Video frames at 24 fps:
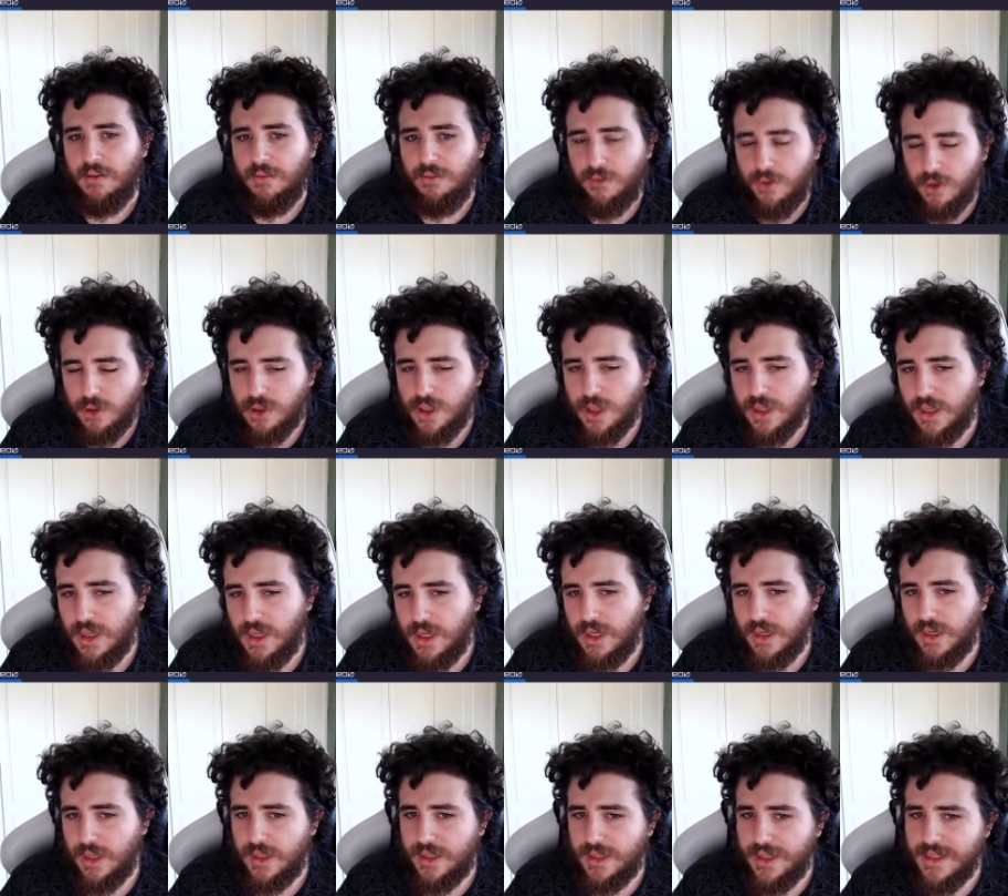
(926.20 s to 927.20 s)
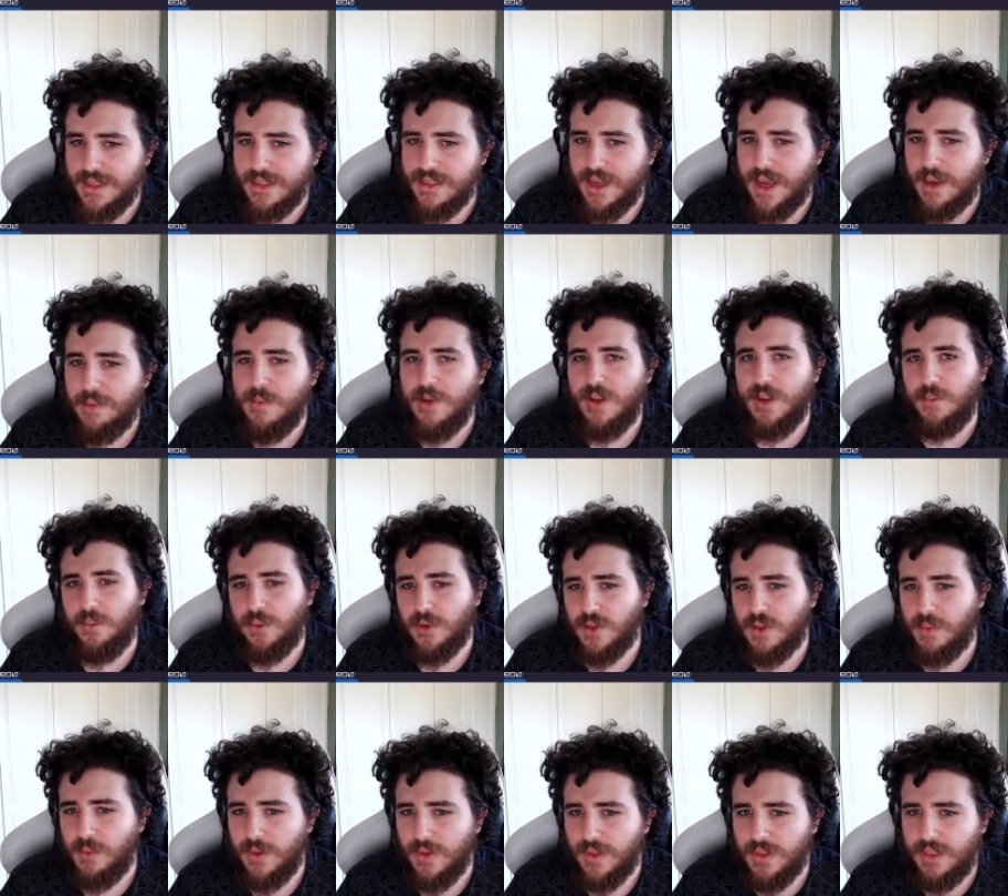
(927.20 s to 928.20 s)
Fortunately, this gave me the
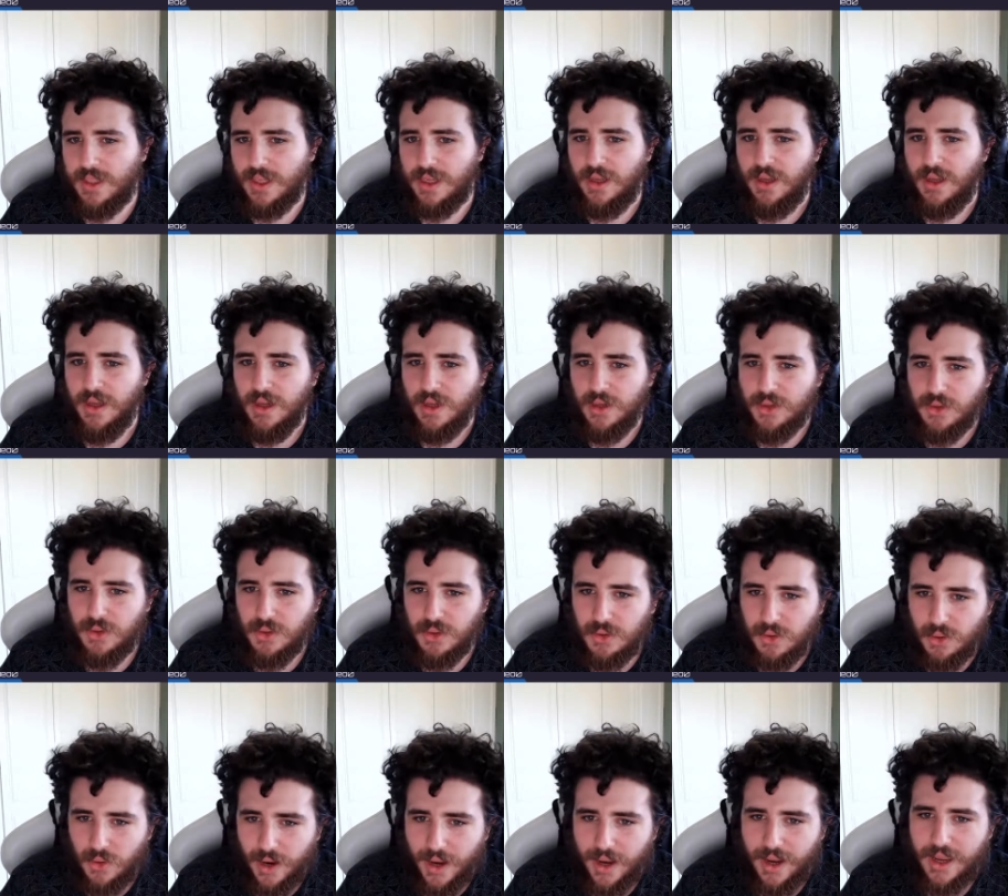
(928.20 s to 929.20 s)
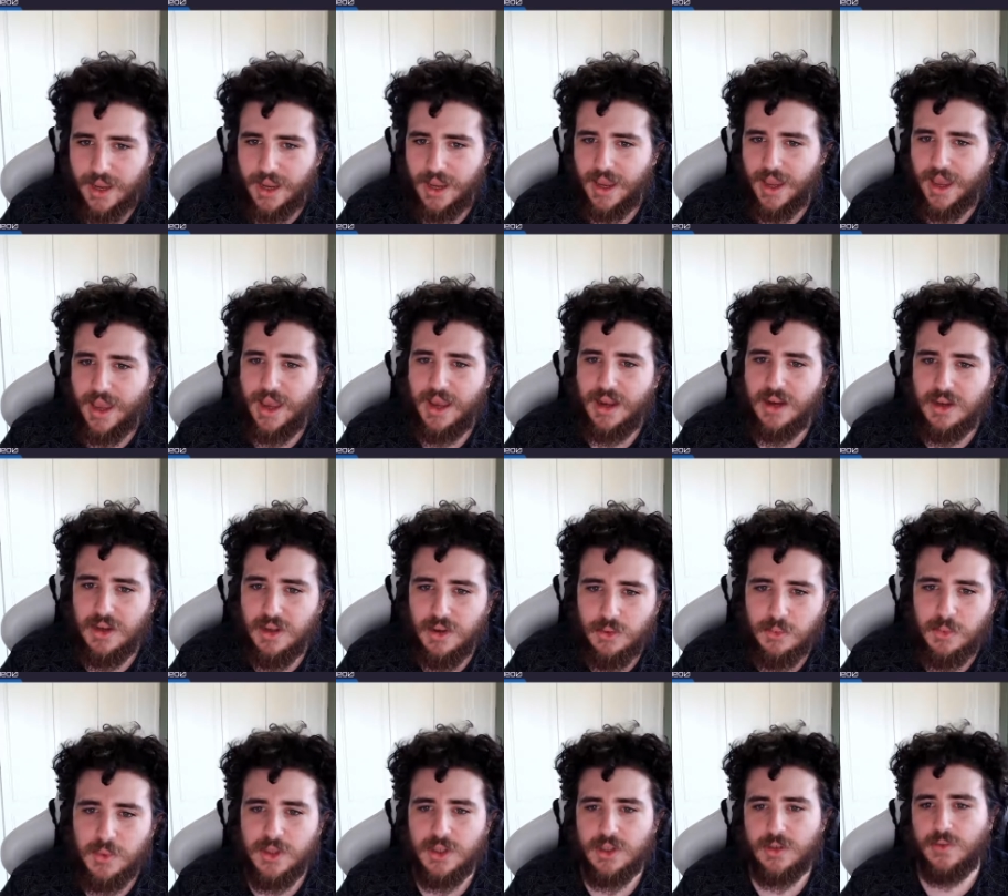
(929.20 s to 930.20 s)
possibility to try a new
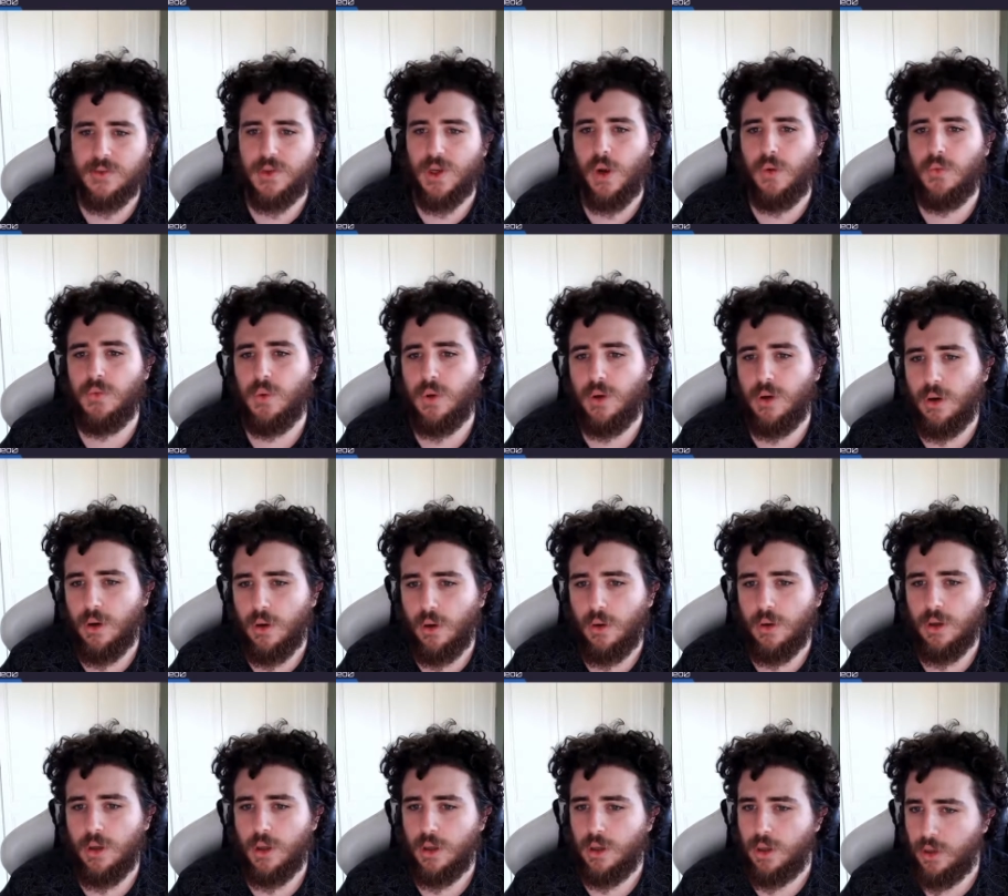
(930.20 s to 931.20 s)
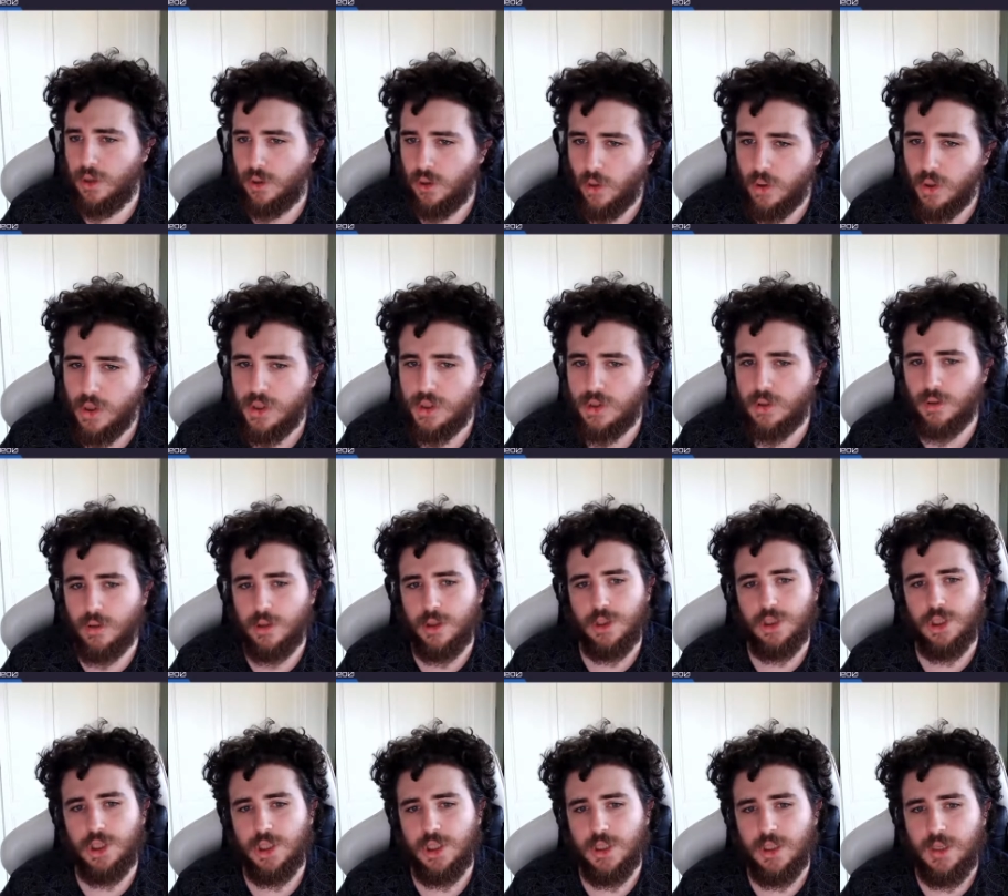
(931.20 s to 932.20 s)
piece of software called Noise
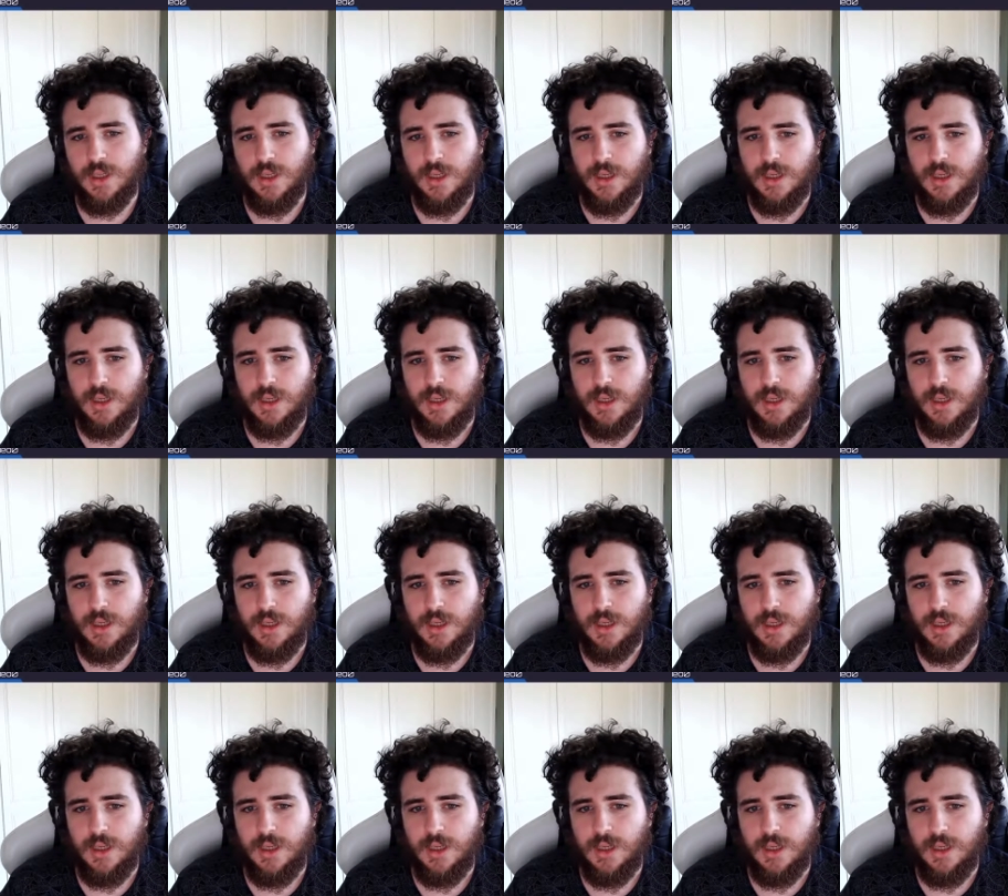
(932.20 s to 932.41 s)
Torch.